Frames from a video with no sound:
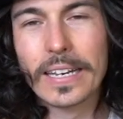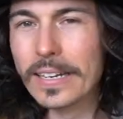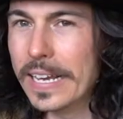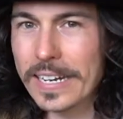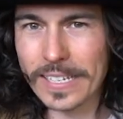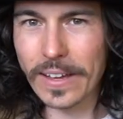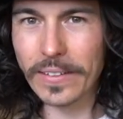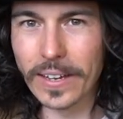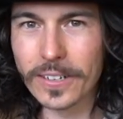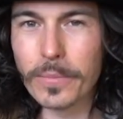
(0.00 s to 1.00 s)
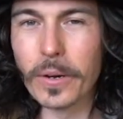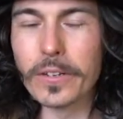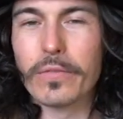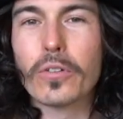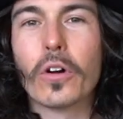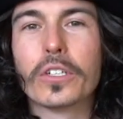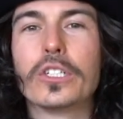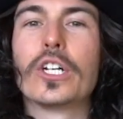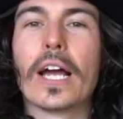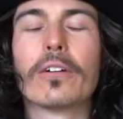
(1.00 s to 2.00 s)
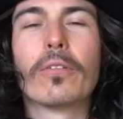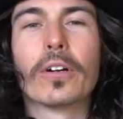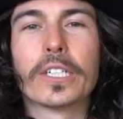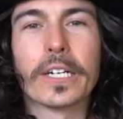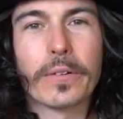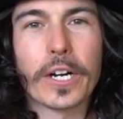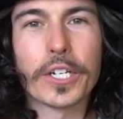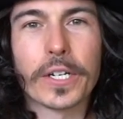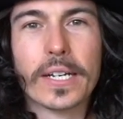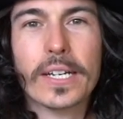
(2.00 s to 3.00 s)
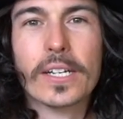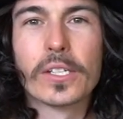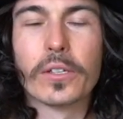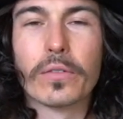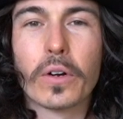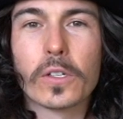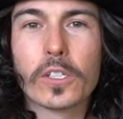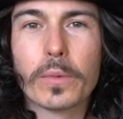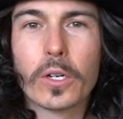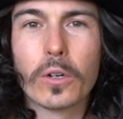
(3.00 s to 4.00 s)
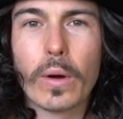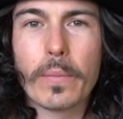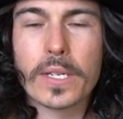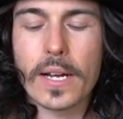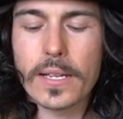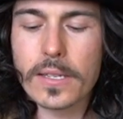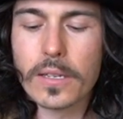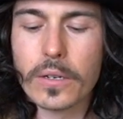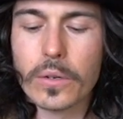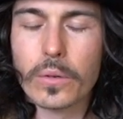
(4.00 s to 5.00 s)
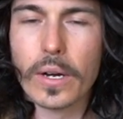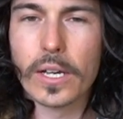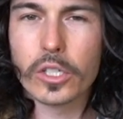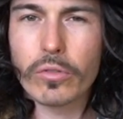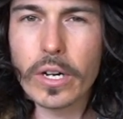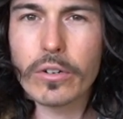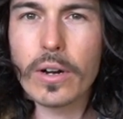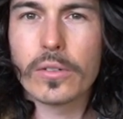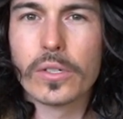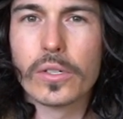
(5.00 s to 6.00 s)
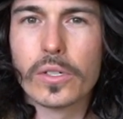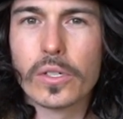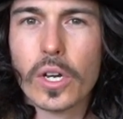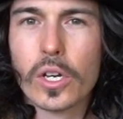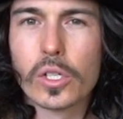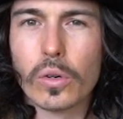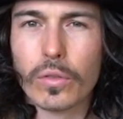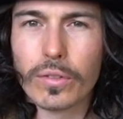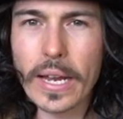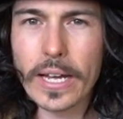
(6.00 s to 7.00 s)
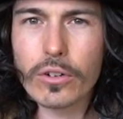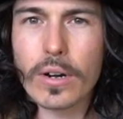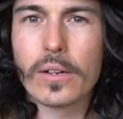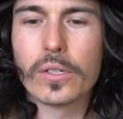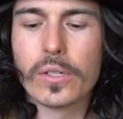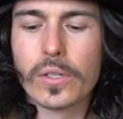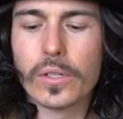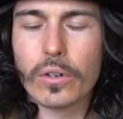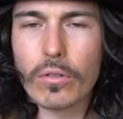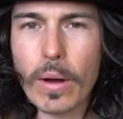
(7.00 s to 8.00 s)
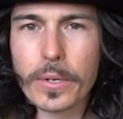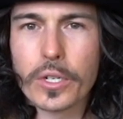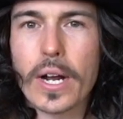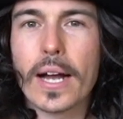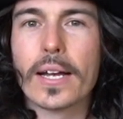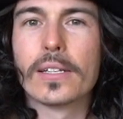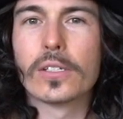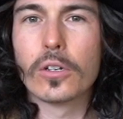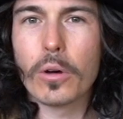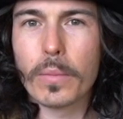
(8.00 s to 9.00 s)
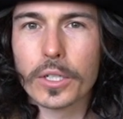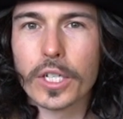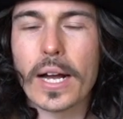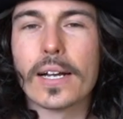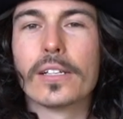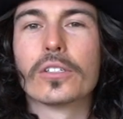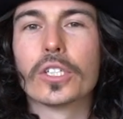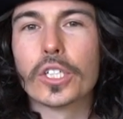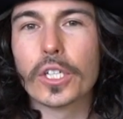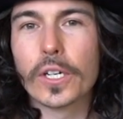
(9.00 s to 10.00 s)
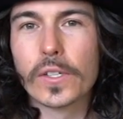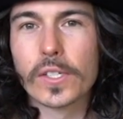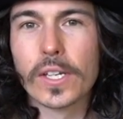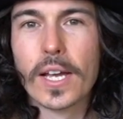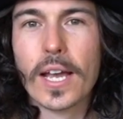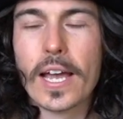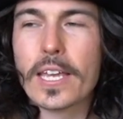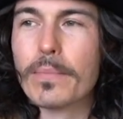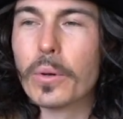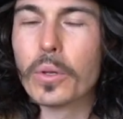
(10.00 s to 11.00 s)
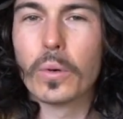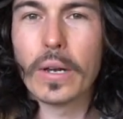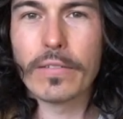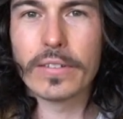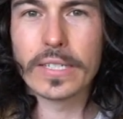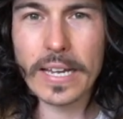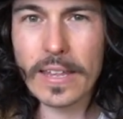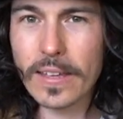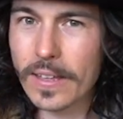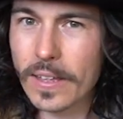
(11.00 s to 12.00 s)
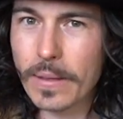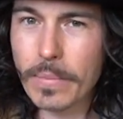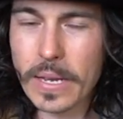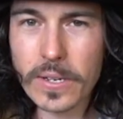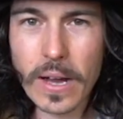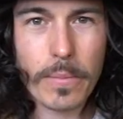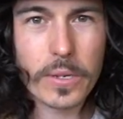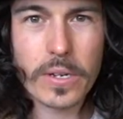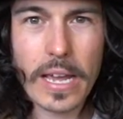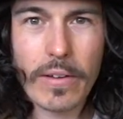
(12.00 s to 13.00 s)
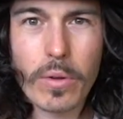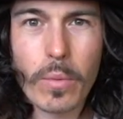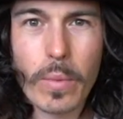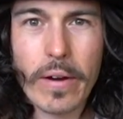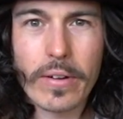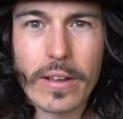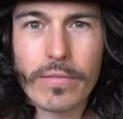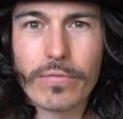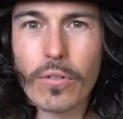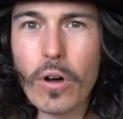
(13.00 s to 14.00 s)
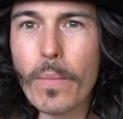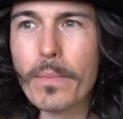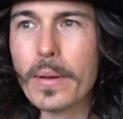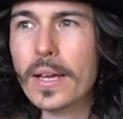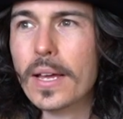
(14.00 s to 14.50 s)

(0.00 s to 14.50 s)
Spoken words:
Ladies out there, come on, you've got to check Wrong Generation. So they've got super cool websites. They do straight trousers, sort of flared trousers, cropped jackets, normal jackets, shirts. You can put the whole outfit together. Mia's got absolutely everyone wearing it, from